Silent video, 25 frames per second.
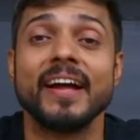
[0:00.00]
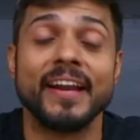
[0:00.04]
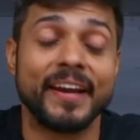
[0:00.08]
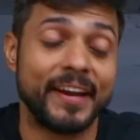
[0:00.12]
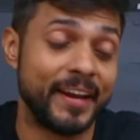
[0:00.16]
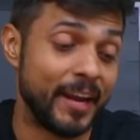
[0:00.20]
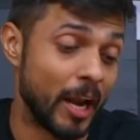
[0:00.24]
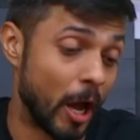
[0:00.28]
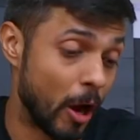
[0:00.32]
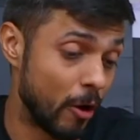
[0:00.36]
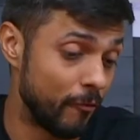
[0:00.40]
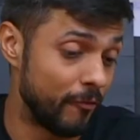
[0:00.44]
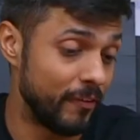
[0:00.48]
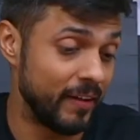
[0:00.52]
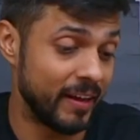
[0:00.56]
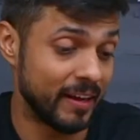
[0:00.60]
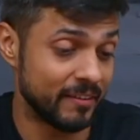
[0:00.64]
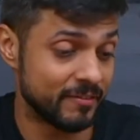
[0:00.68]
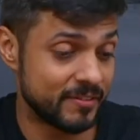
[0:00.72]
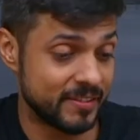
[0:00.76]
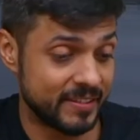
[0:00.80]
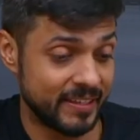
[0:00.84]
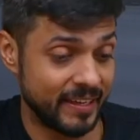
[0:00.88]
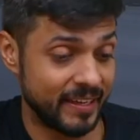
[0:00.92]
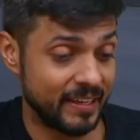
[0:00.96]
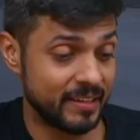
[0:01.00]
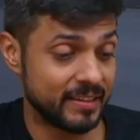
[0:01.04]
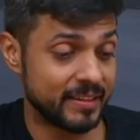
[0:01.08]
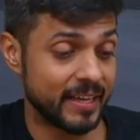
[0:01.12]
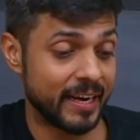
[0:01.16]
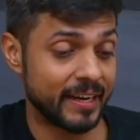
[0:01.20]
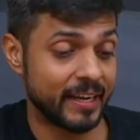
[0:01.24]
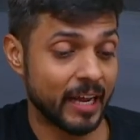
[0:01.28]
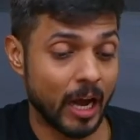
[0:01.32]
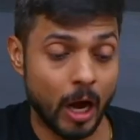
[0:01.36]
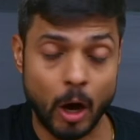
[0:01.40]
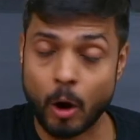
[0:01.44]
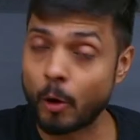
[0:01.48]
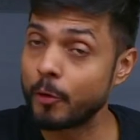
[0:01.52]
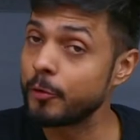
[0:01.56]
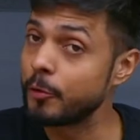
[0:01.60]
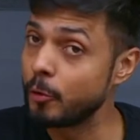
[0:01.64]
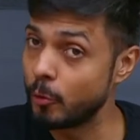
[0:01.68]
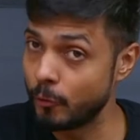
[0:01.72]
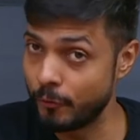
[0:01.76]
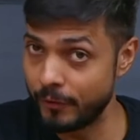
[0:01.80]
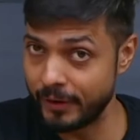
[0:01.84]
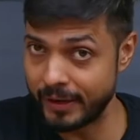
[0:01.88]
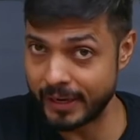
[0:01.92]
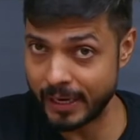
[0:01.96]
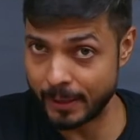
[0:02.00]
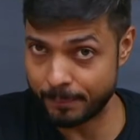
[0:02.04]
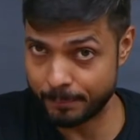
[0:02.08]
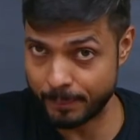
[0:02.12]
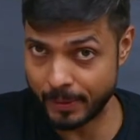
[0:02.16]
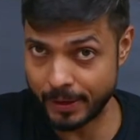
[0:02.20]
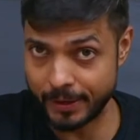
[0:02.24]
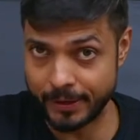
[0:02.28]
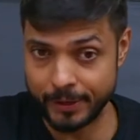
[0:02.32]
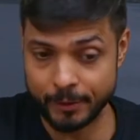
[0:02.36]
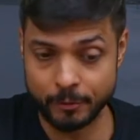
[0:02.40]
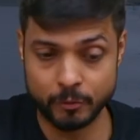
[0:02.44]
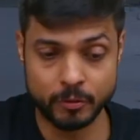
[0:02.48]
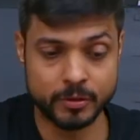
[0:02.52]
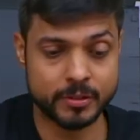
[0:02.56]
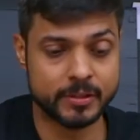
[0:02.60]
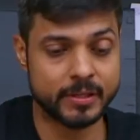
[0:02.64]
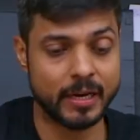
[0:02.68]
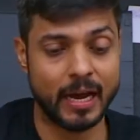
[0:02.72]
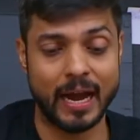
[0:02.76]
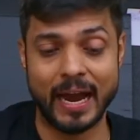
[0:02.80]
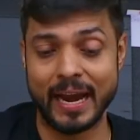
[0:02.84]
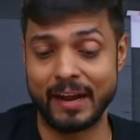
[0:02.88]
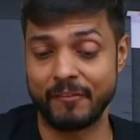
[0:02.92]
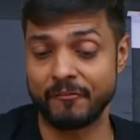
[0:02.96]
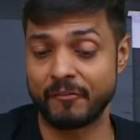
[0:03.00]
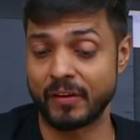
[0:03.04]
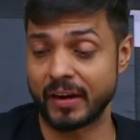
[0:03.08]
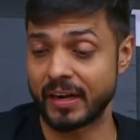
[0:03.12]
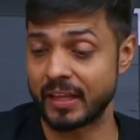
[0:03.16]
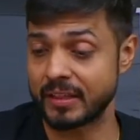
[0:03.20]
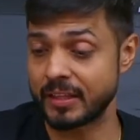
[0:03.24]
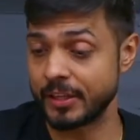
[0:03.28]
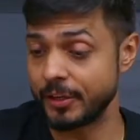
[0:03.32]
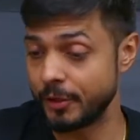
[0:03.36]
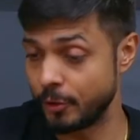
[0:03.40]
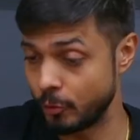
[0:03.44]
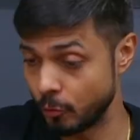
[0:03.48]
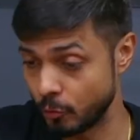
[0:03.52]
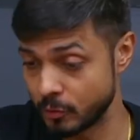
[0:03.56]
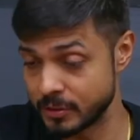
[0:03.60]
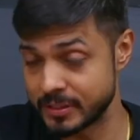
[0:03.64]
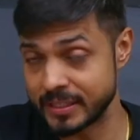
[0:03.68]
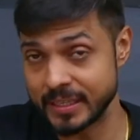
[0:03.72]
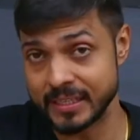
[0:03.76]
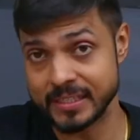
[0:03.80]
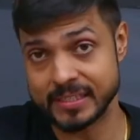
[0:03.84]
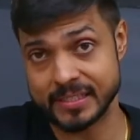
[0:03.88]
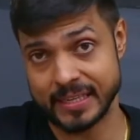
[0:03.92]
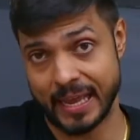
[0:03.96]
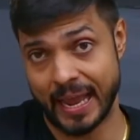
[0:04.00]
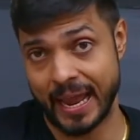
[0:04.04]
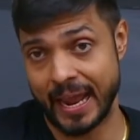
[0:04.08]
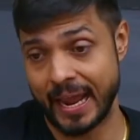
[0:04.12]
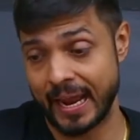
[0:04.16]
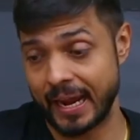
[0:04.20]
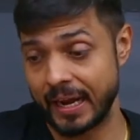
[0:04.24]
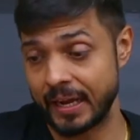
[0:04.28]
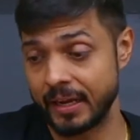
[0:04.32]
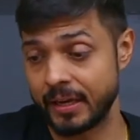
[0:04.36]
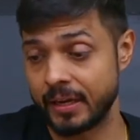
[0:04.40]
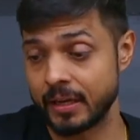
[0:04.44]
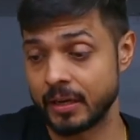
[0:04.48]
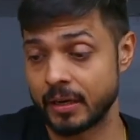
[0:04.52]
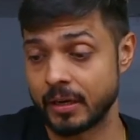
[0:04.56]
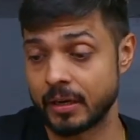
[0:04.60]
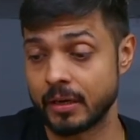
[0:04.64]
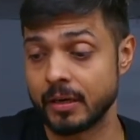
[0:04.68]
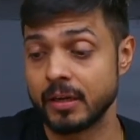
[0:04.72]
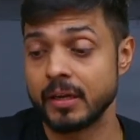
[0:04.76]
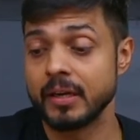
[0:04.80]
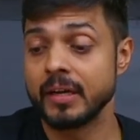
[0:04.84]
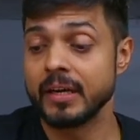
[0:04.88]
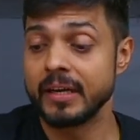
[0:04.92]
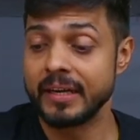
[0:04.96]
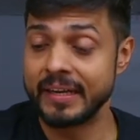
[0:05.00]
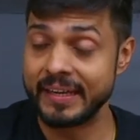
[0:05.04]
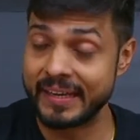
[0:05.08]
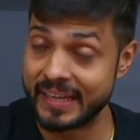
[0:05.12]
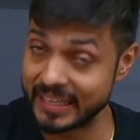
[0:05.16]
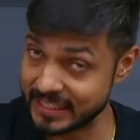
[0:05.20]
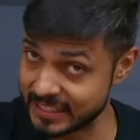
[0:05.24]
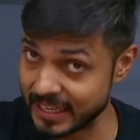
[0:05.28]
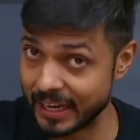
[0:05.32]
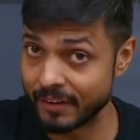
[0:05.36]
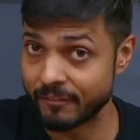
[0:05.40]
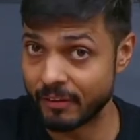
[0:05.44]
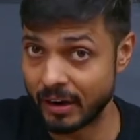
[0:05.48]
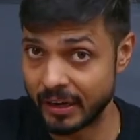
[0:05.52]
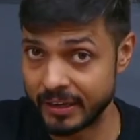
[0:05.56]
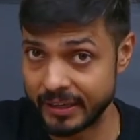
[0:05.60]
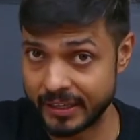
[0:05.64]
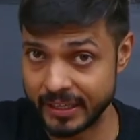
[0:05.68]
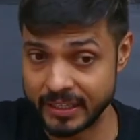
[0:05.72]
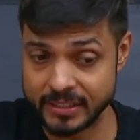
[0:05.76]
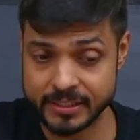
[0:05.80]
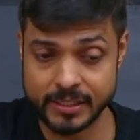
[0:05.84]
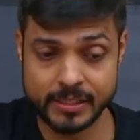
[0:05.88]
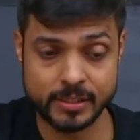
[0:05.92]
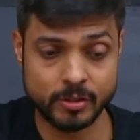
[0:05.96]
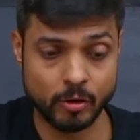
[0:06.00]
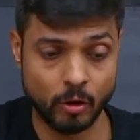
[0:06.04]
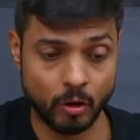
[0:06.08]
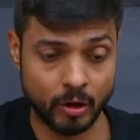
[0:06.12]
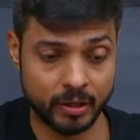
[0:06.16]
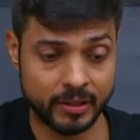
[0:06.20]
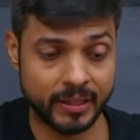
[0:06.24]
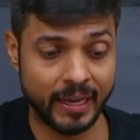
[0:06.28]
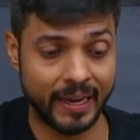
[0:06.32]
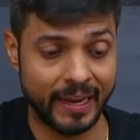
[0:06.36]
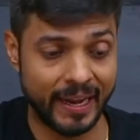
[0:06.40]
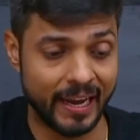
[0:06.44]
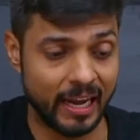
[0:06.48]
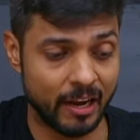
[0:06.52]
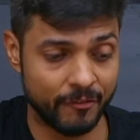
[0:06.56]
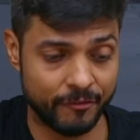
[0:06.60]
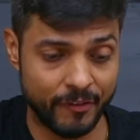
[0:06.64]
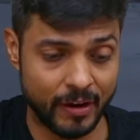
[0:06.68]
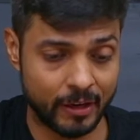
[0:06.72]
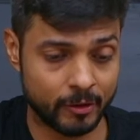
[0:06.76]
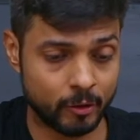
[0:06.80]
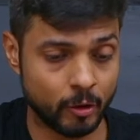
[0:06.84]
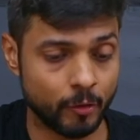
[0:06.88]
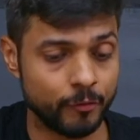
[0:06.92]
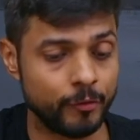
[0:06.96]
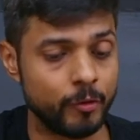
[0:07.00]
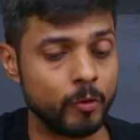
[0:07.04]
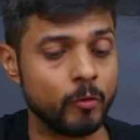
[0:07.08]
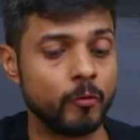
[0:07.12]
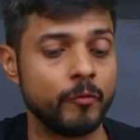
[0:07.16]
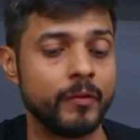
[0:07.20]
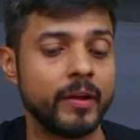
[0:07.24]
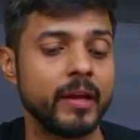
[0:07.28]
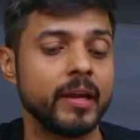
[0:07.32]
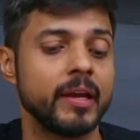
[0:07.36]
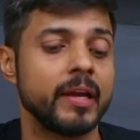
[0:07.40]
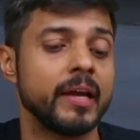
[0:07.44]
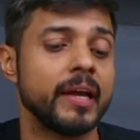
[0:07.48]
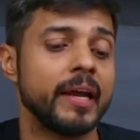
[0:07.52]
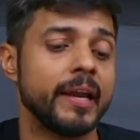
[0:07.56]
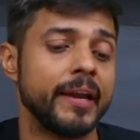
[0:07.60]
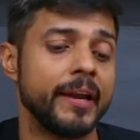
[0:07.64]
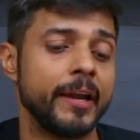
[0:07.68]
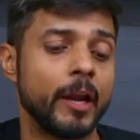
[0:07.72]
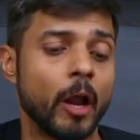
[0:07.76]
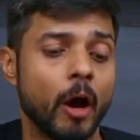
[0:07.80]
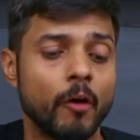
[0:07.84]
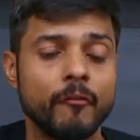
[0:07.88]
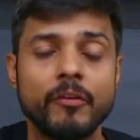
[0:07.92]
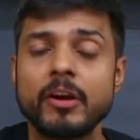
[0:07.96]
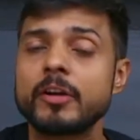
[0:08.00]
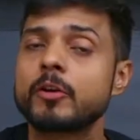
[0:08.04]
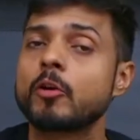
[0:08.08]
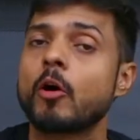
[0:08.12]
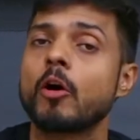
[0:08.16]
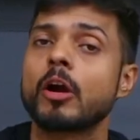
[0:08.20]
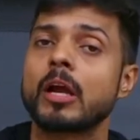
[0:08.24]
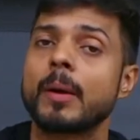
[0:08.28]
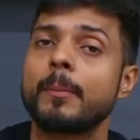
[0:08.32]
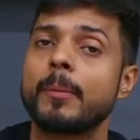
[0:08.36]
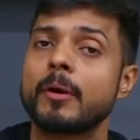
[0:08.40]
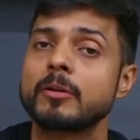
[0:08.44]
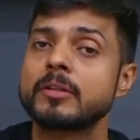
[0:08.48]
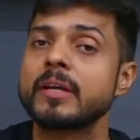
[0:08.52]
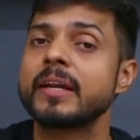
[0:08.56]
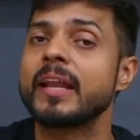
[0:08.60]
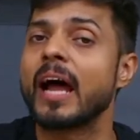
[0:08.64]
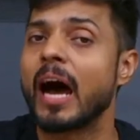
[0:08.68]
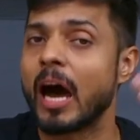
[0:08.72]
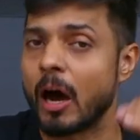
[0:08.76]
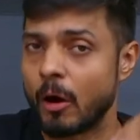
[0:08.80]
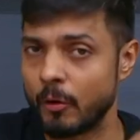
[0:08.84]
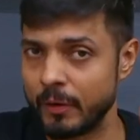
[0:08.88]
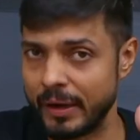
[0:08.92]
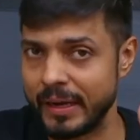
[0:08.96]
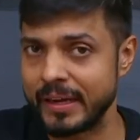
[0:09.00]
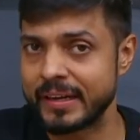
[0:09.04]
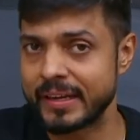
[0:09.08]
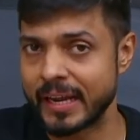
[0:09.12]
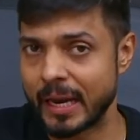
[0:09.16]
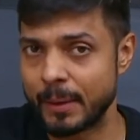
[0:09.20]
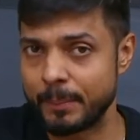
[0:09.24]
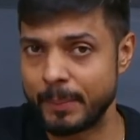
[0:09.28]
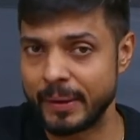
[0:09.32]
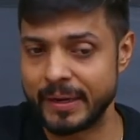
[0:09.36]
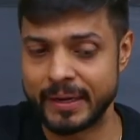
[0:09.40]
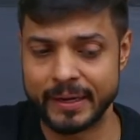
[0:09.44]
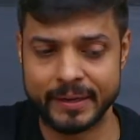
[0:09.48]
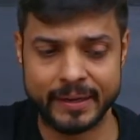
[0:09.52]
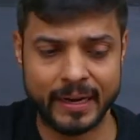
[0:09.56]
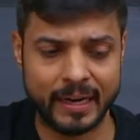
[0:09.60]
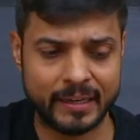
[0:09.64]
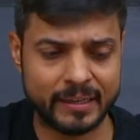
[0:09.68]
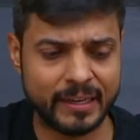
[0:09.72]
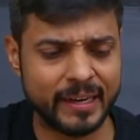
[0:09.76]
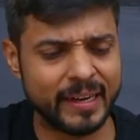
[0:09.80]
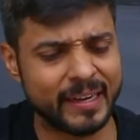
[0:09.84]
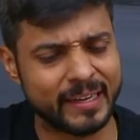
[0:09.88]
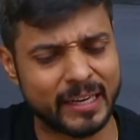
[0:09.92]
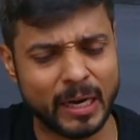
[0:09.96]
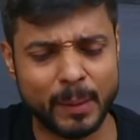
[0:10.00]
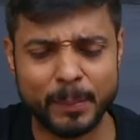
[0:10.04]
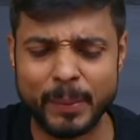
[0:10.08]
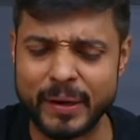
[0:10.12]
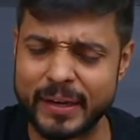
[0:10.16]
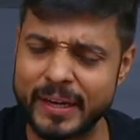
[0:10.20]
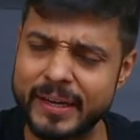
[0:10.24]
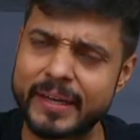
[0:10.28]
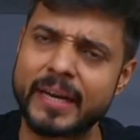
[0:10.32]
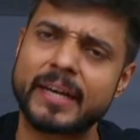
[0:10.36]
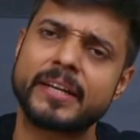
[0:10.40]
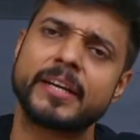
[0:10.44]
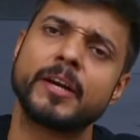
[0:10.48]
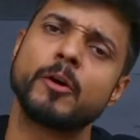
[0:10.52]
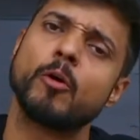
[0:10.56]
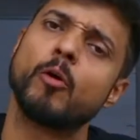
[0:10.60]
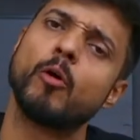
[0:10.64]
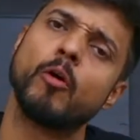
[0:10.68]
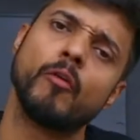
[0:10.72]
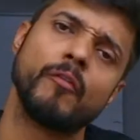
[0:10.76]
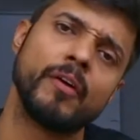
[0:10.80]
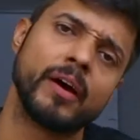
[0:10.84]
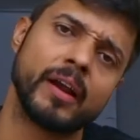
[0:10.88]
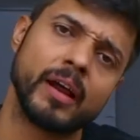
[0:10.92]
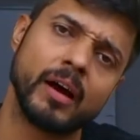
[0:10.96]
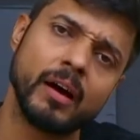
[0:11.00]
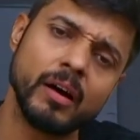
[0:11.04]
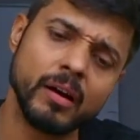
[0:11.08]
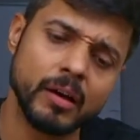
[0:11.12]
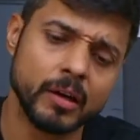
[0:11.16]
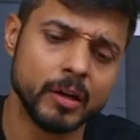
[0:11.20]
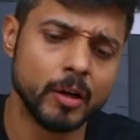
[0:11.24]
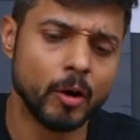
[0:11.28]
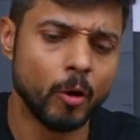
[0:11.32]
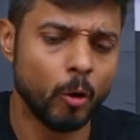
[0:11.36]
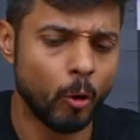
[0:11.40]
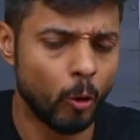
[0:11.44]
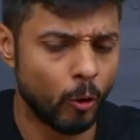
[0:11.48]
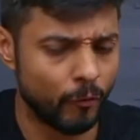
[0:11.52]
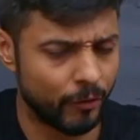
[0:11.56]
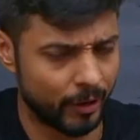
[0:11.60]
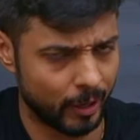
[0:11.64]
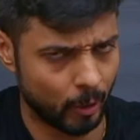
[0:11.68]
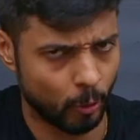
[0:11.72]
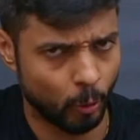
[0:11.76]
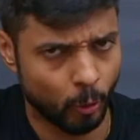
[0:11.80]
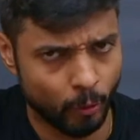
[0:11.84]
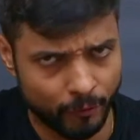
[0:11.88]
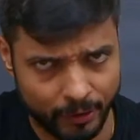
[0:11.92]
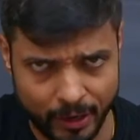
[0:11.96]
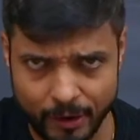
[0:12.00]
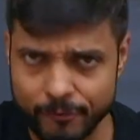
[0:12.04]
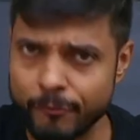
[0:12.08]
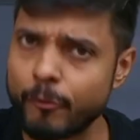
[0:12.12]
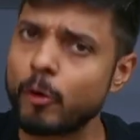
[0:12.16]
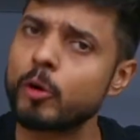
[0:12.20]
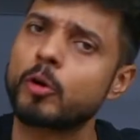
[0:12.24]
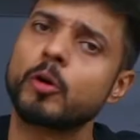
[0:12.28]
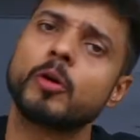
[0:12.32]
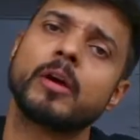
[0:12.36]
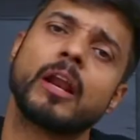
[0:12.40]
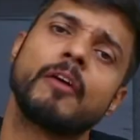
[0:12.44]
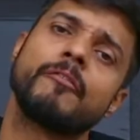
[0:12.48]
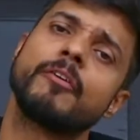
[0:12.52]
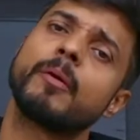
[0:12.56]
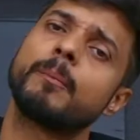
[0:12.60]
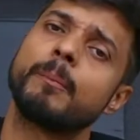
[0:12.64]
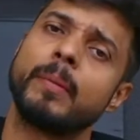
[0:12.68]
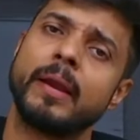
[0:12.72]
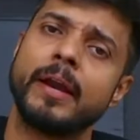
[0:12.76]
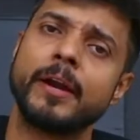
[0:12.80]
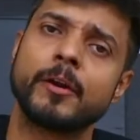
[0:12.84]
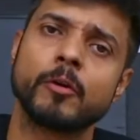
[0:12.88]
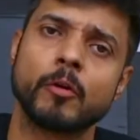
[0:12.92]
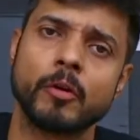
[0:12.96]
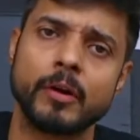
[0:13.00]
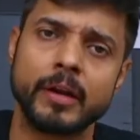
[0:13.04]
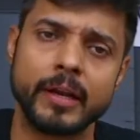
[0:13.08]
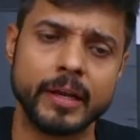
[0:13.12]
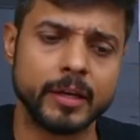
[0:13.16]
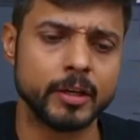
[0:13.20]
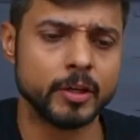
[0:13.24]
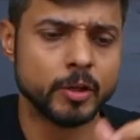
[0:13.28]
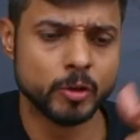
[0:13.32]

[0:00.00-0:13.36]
Now we have seen that how UV get produced and what are the uses and disadvantages or the ill effect of UV. Now we'll talk about that how it can be detected. It can be detected over a photographic plate only.